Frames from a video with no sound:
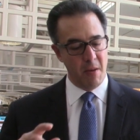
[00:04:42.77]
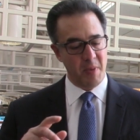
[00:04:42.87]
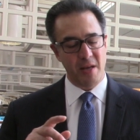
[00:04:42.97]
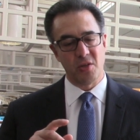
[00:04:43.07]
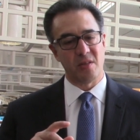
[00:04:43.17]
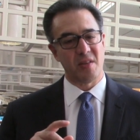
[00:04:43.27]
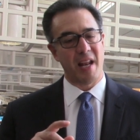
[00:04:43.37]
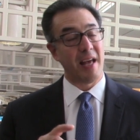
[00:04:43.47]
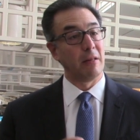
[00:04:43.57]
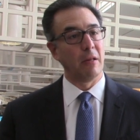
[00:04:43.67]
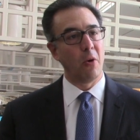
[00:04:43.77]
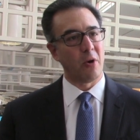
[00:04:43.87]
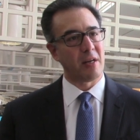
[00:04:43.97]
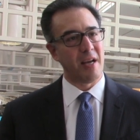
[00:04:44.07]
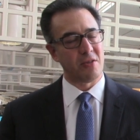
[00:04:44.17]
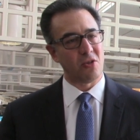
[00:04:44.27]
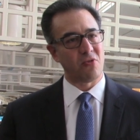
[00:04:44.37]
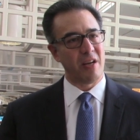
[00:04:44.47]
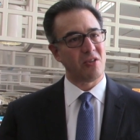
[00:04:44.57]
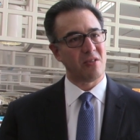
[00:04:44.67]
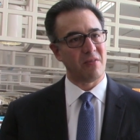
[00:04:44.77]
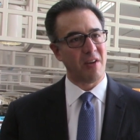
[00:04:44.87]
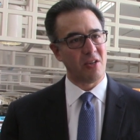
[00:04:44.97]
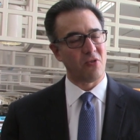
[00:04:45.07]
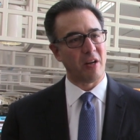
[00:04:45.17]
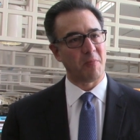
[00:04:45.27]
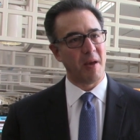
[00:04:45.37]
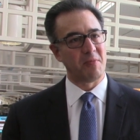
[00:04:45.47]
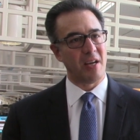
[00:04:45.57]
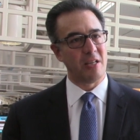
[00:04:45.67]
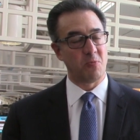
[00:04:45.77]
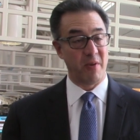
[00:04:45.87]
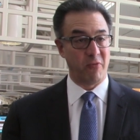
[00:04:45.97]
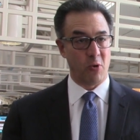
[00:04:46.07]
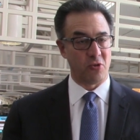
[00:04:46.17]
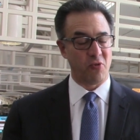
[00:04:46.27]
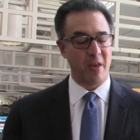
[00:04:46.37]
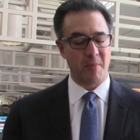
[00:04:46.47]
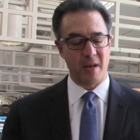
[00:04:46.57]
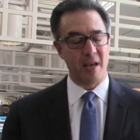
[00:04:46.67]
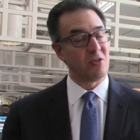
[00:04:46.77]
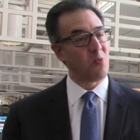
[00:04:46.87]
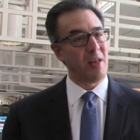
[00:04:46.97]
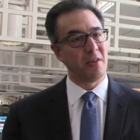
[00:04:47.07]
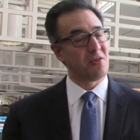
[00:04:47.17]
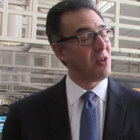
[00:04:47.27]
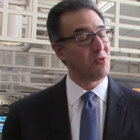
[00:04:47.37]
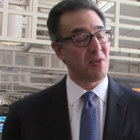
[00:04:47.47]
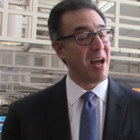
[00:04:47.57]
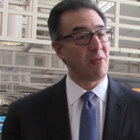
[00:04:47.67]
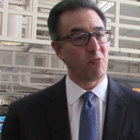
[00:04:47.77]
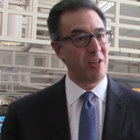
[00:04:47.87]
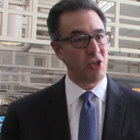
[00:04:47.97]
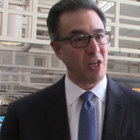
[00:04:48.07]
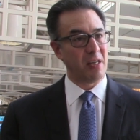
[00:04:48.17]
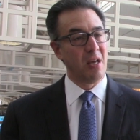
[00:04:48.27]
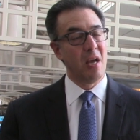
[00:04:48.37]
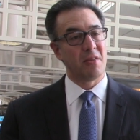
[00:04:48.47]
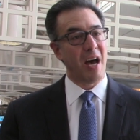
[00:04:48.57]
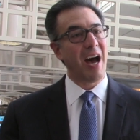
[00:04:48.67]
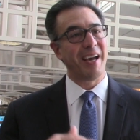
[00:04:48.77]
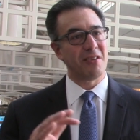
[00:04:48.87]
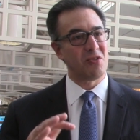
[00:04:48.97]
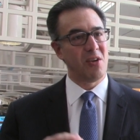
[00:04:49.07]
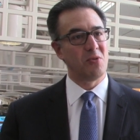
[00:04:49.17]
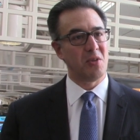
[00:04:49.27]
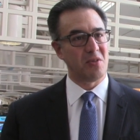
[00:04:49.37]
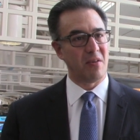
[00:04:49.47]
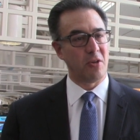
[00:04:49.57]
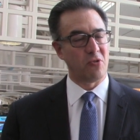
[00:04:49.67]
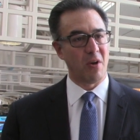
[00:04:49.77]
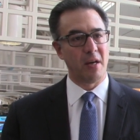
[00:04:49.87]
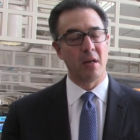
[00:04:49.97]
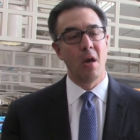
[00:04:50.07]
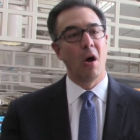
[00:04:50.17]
patients that had lower concentrations of natriuretic peptides before treatment, as well as those not reaching the highest doses of the drug,